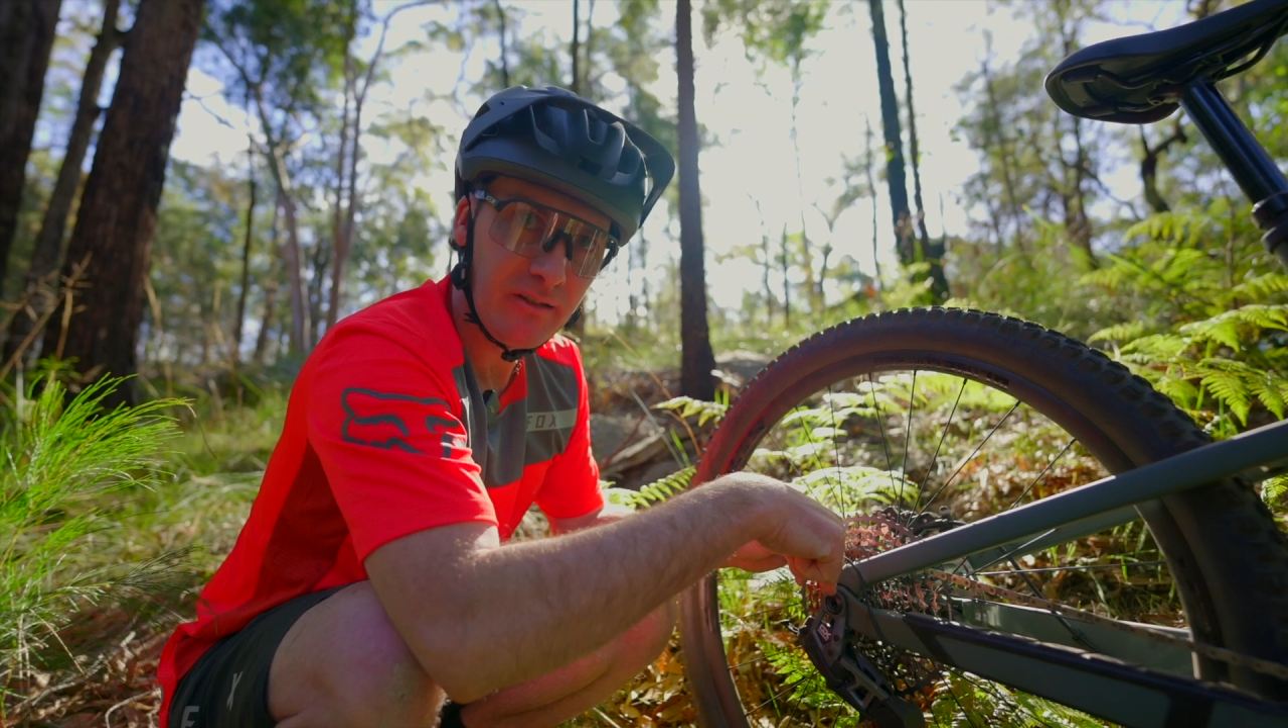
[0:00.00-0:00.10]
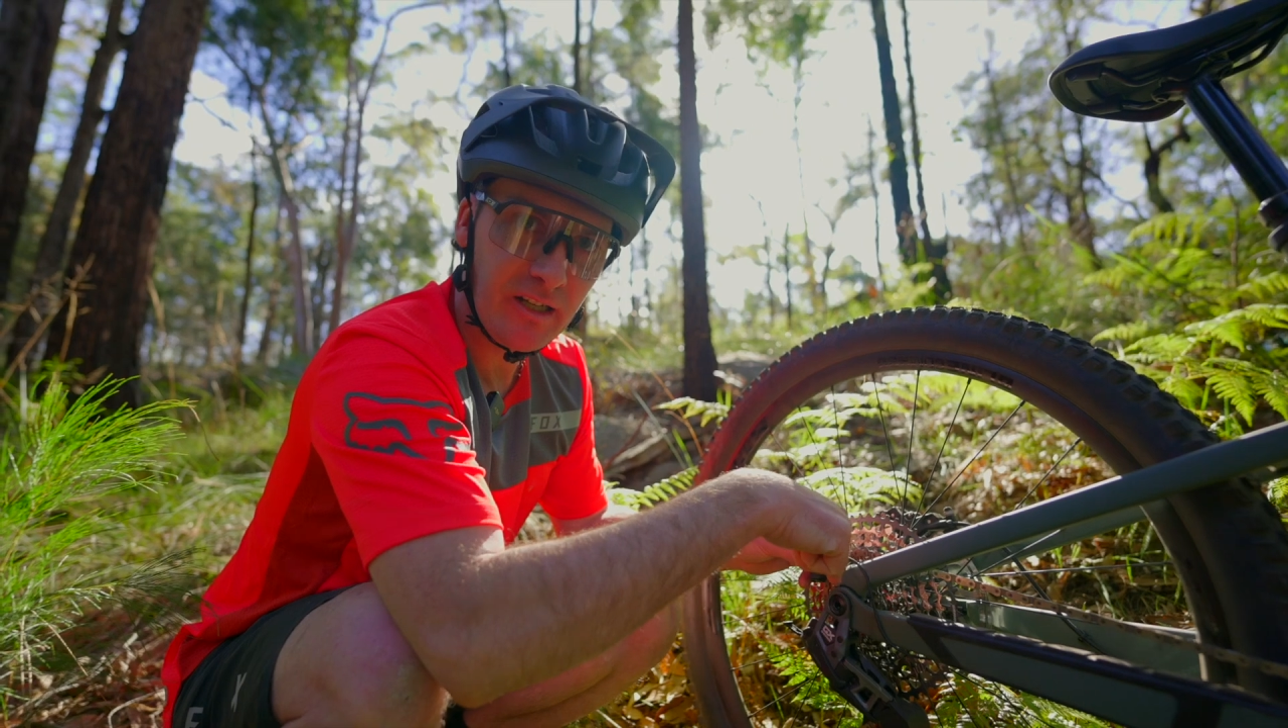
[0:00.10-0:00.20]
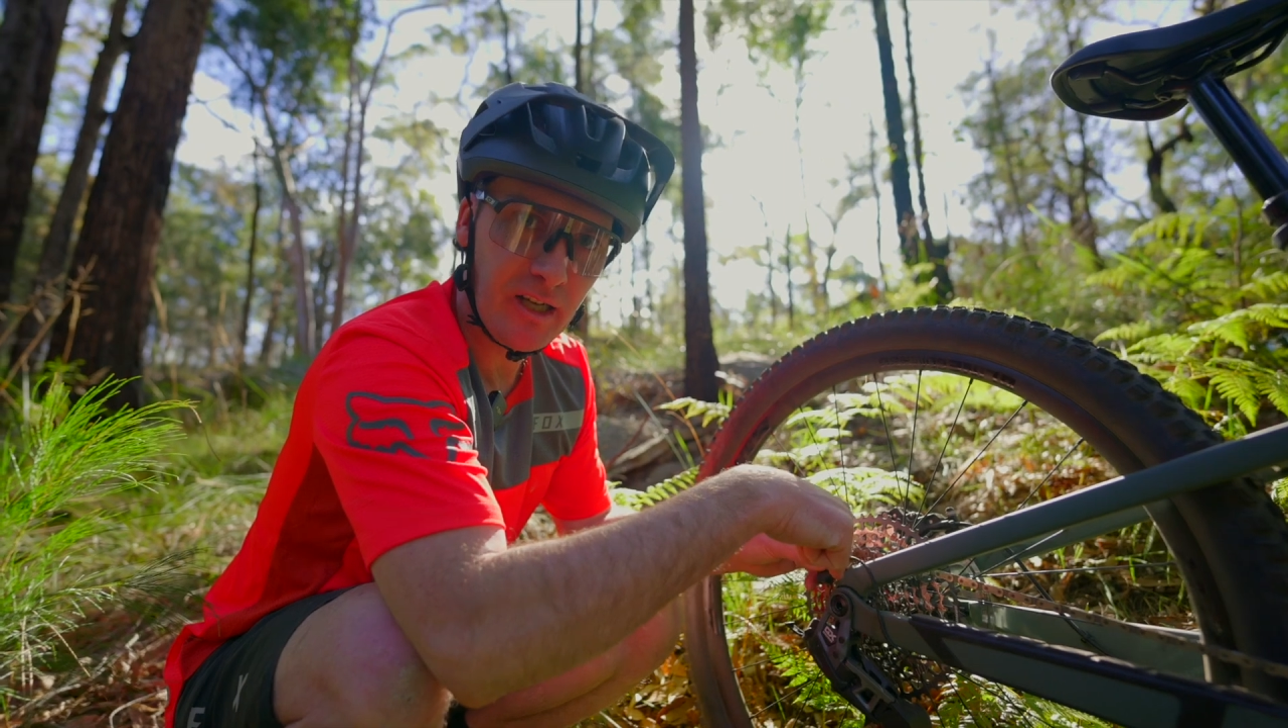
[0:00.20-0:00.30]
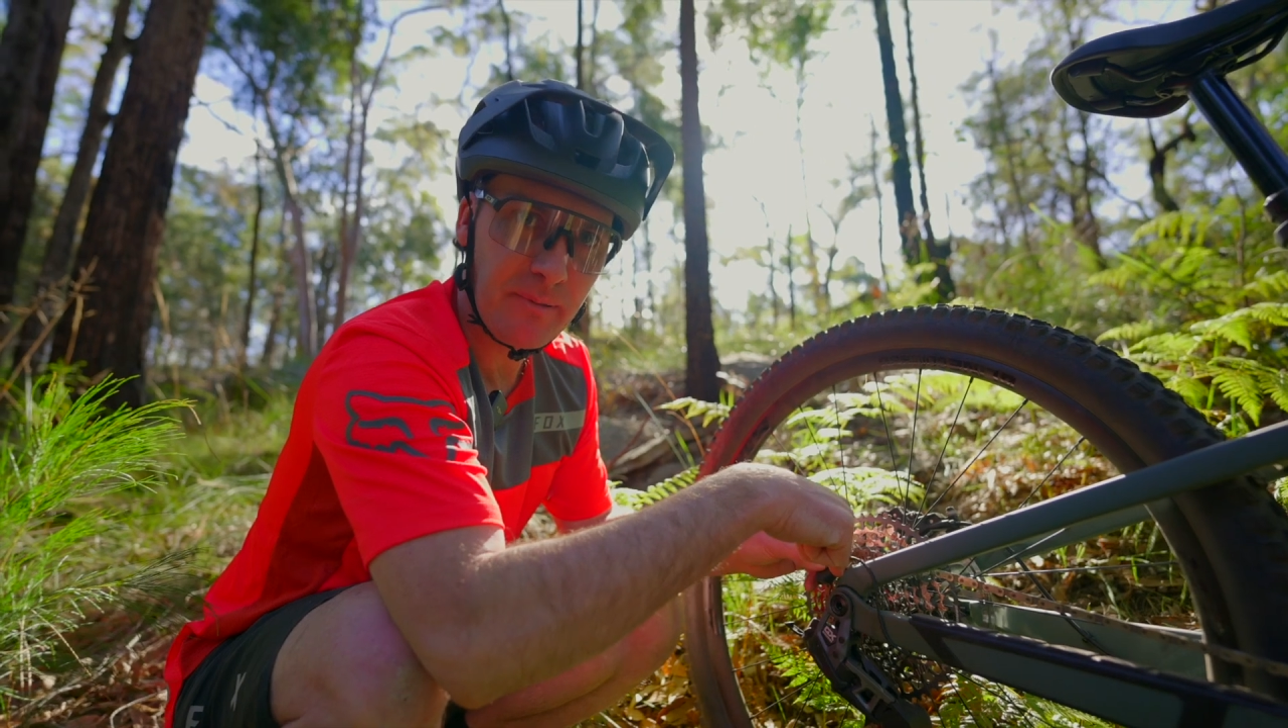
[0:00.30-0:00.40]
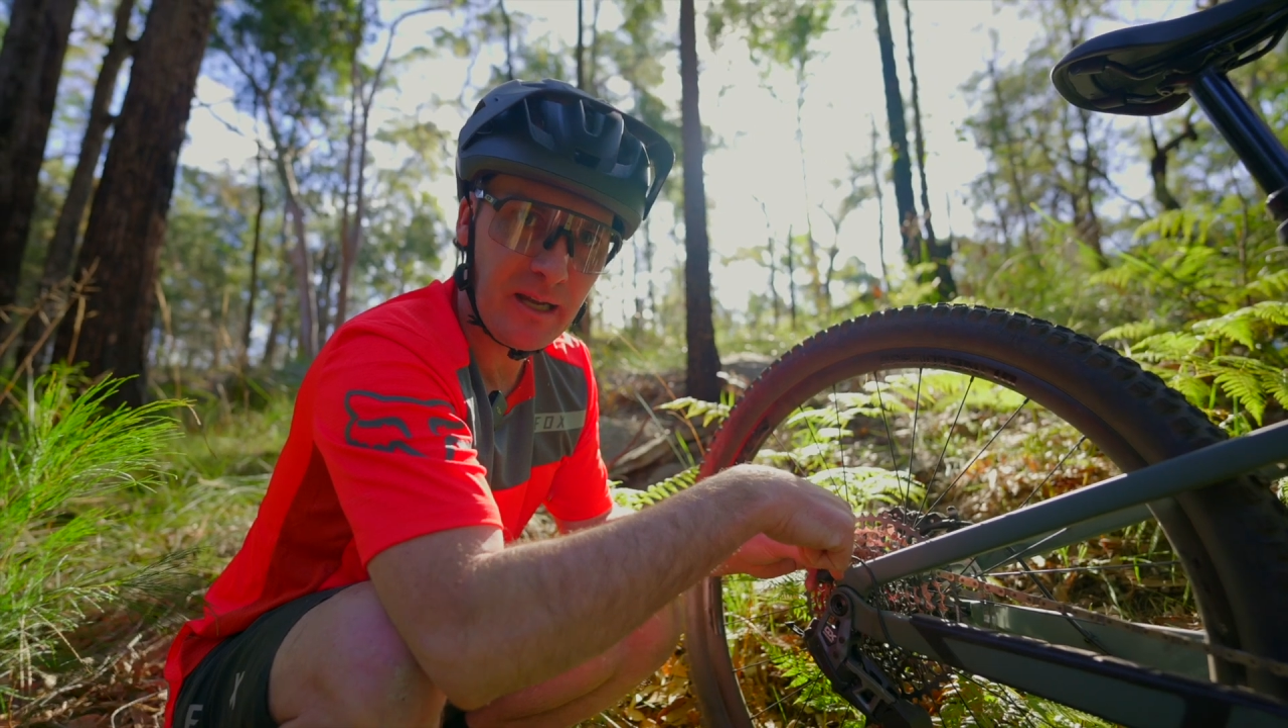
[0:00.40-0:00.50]

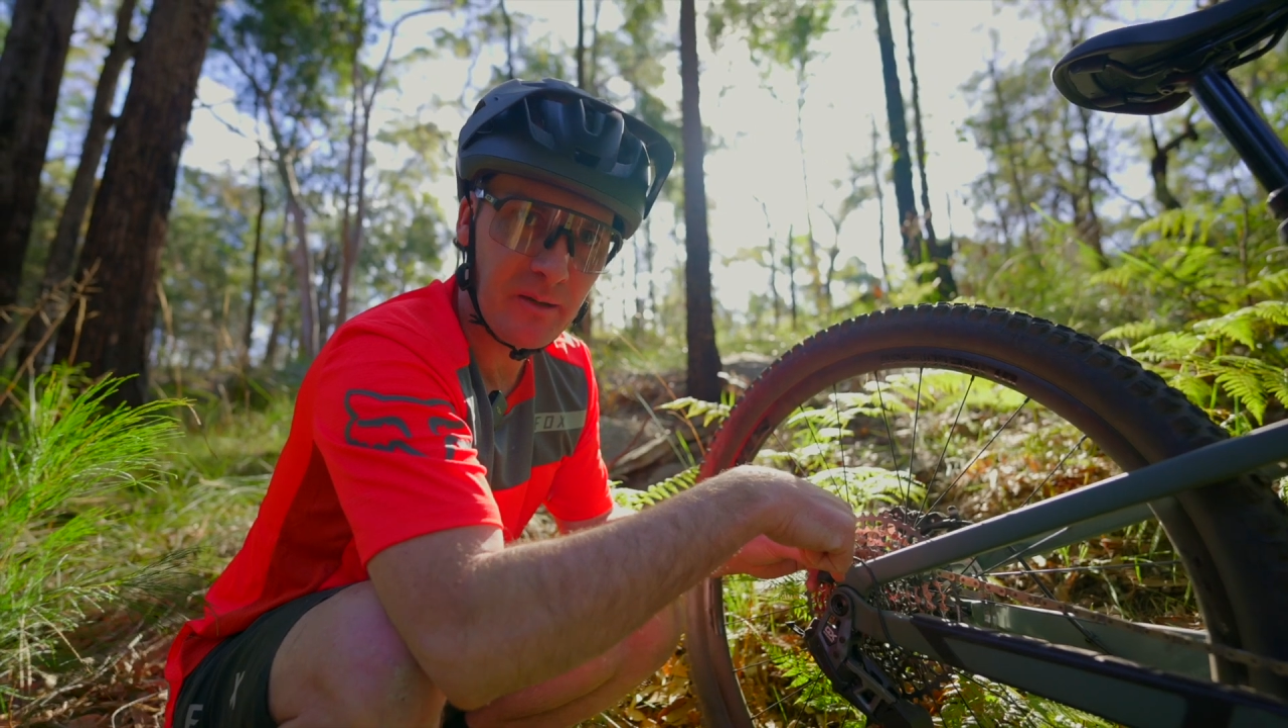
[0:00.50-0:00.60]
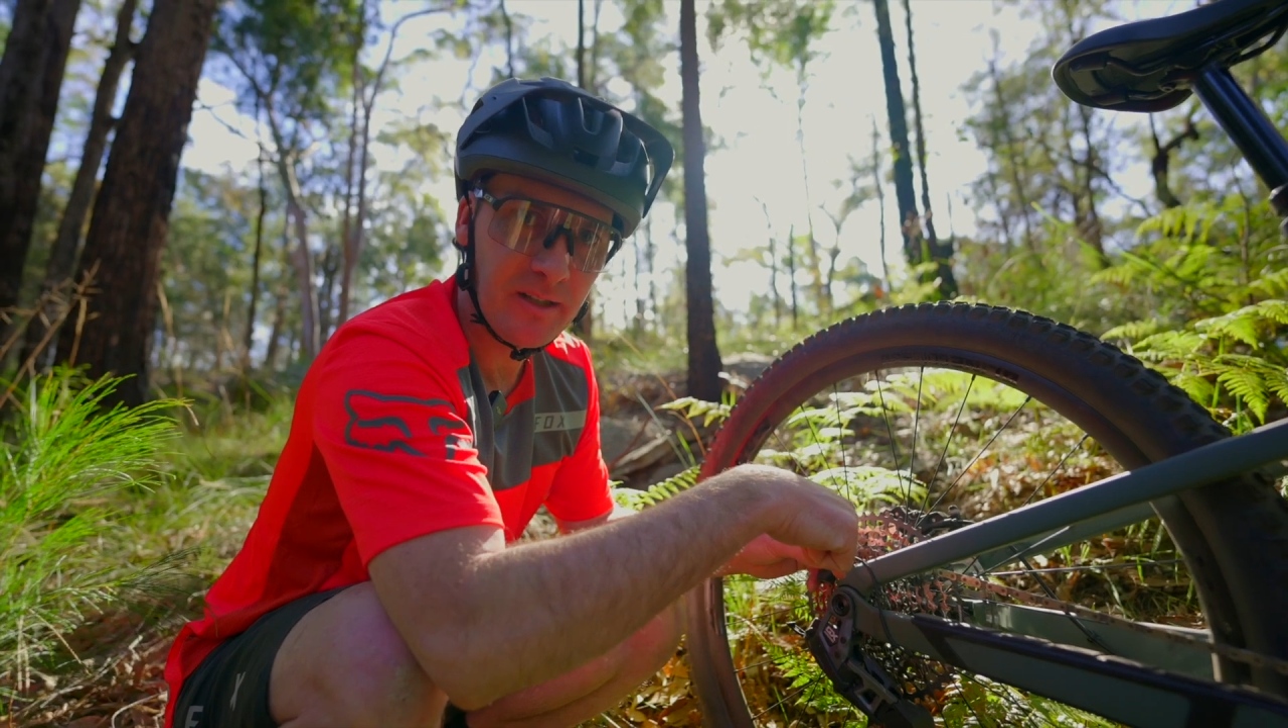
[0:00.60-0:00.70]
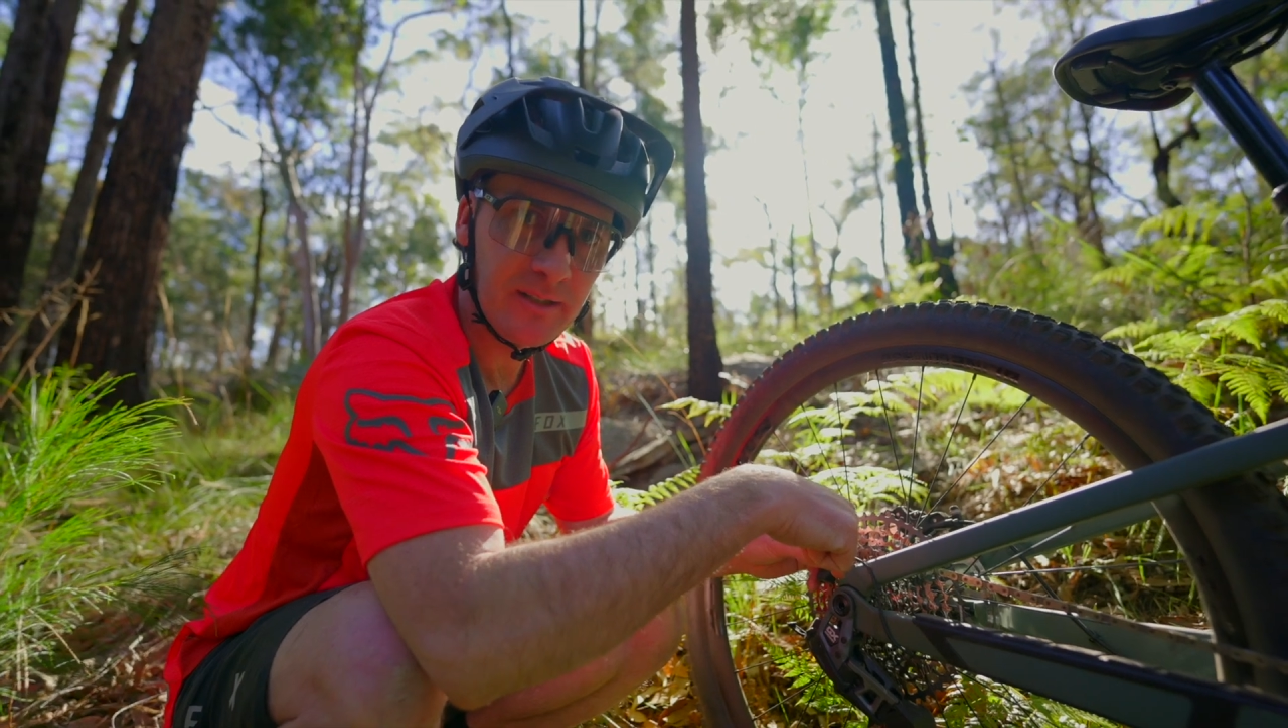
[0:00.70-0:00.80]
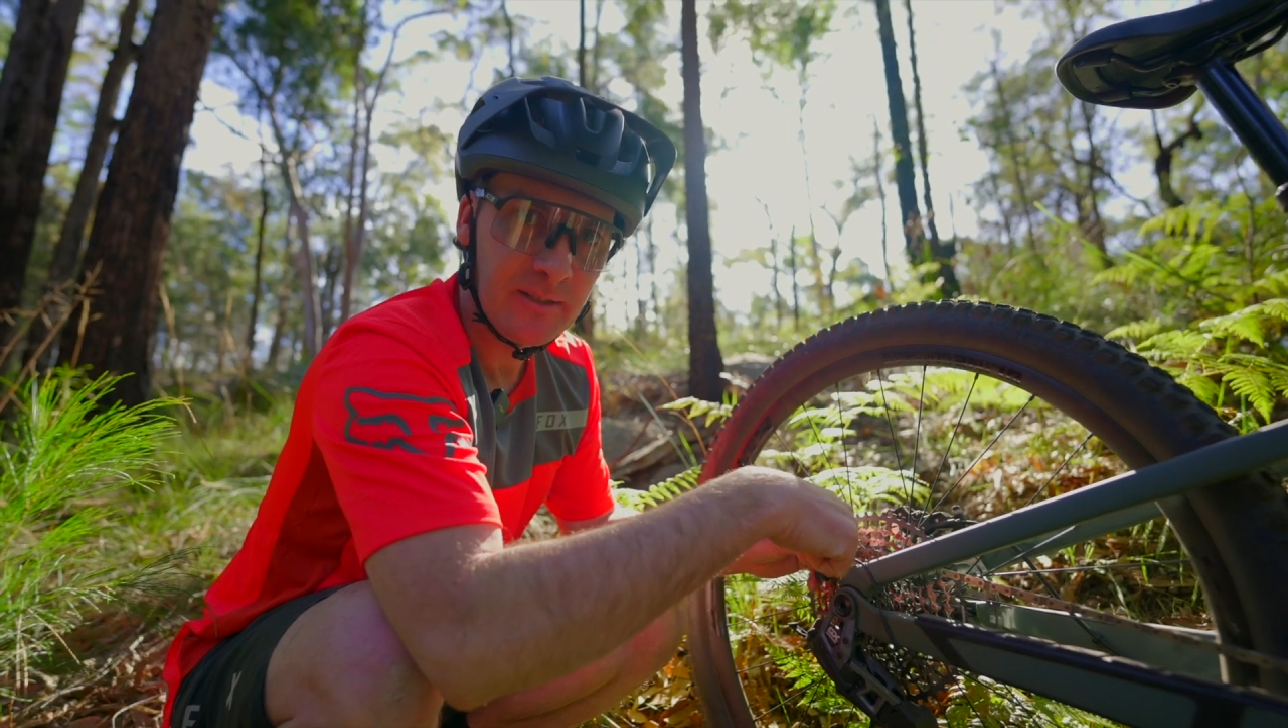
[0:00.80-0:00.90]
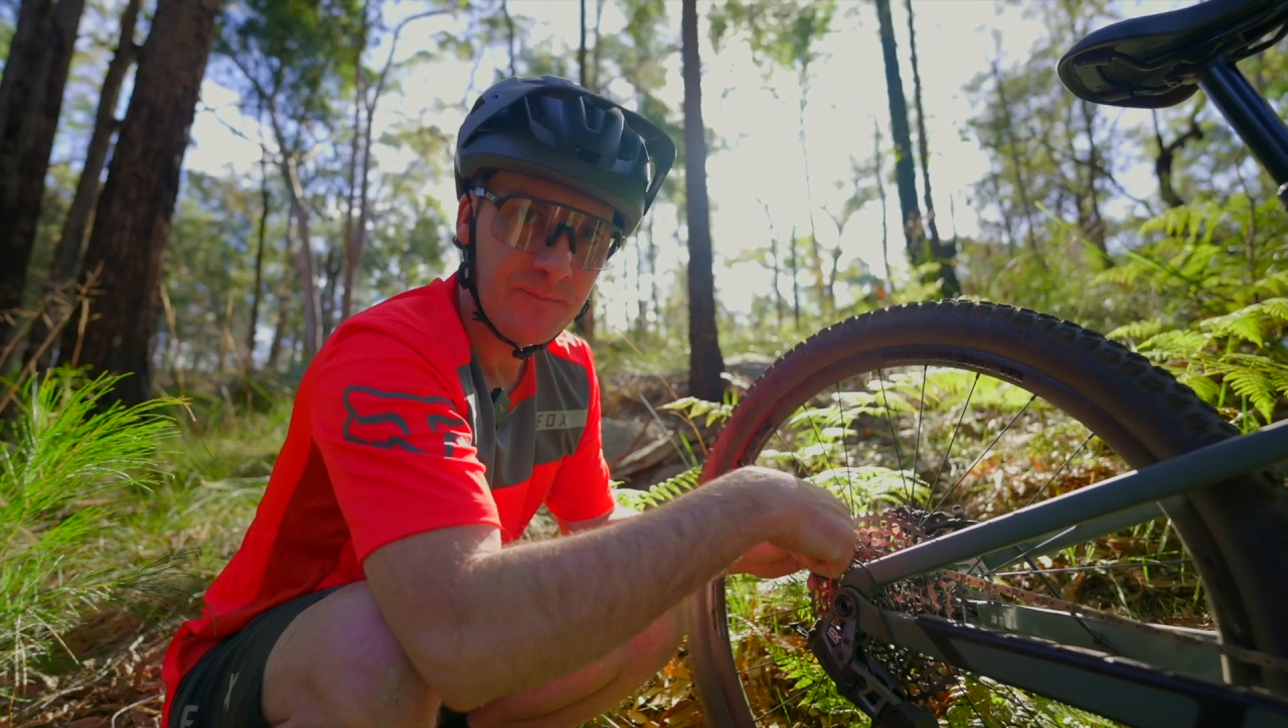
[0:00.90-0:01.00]
run out of power,